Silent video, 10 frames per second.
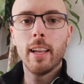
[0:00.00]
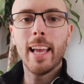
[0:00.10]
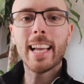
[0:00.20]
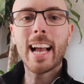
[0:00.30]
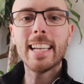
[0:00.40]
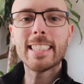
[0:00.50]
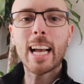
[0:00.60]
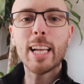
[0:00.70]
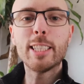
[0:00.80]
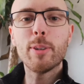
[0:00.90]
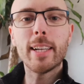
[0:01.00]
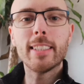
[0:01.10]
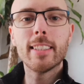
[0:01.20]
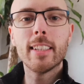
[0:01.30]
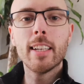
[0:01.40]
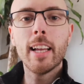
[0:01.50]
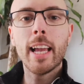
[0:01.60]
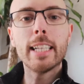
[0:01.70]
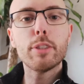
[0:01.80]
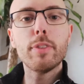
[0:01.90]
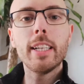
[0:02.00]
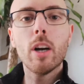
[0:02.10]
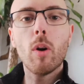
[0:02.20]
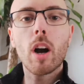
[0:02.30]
Hey guys, how you doing? In this video,